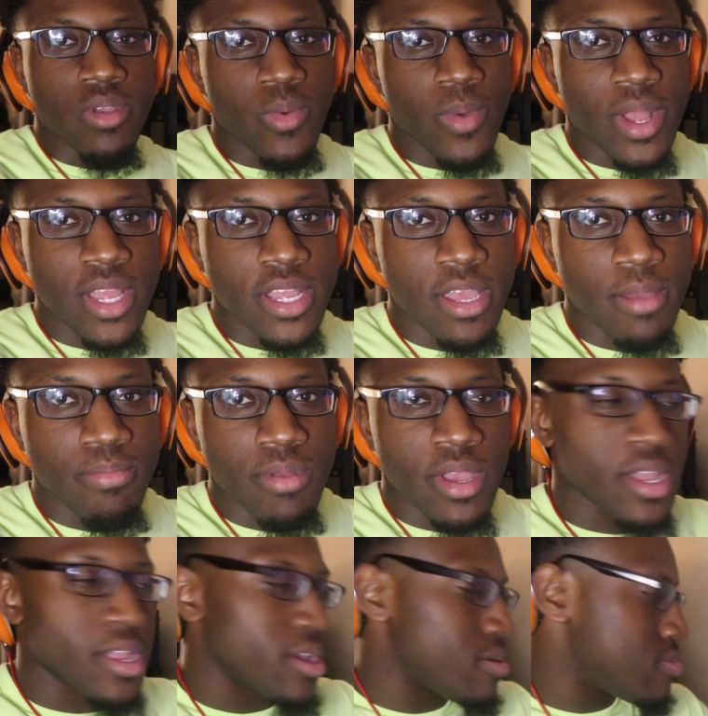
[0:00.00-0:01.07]
know why I let that play
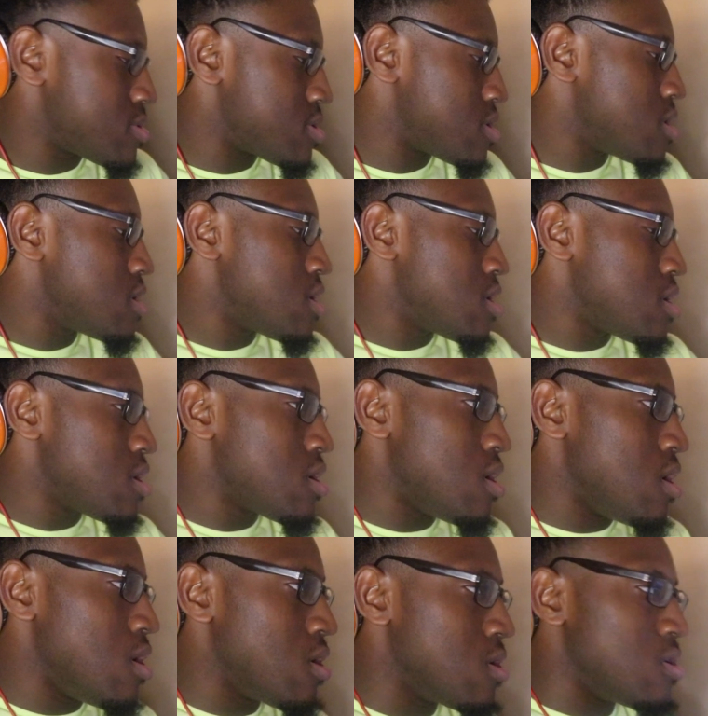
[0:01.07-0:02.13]
it out, but.
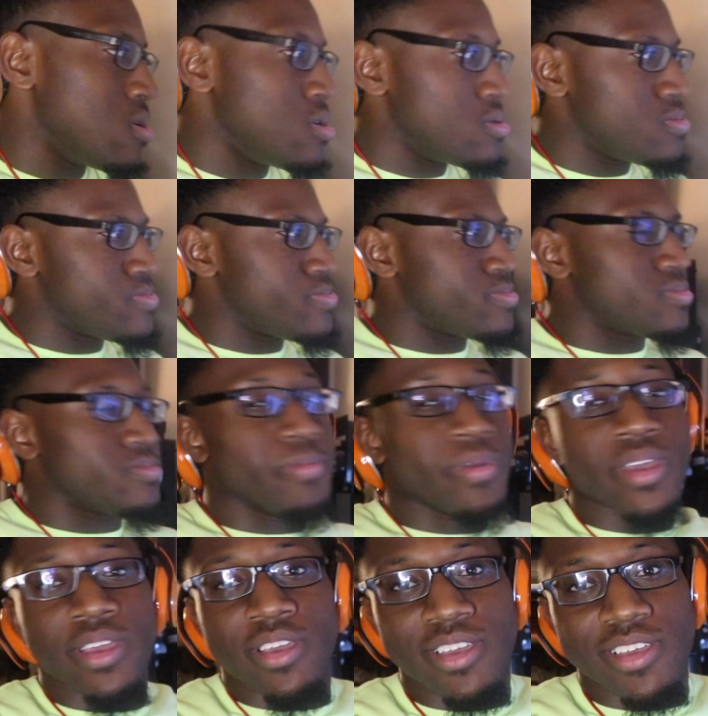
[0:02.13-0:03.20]
Oh,
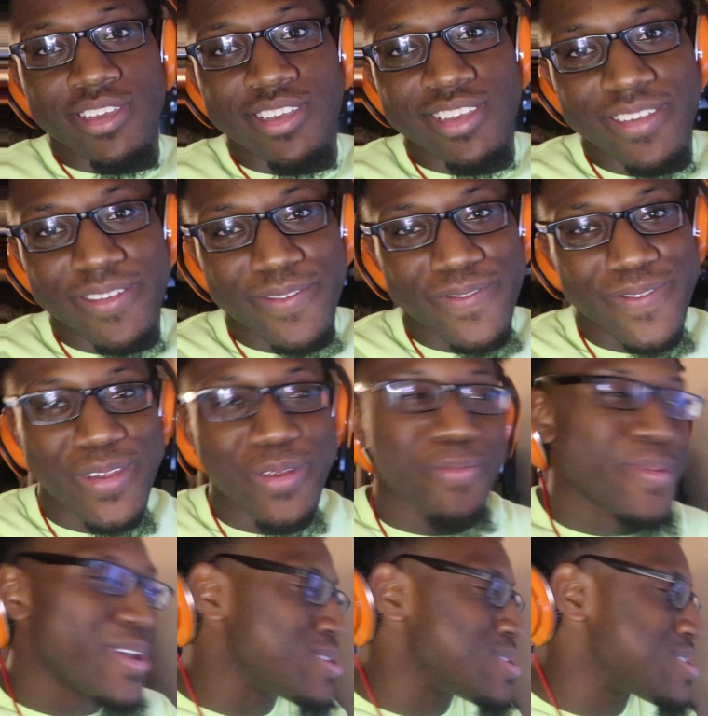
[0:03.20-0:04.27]
man. Fredo Bang, you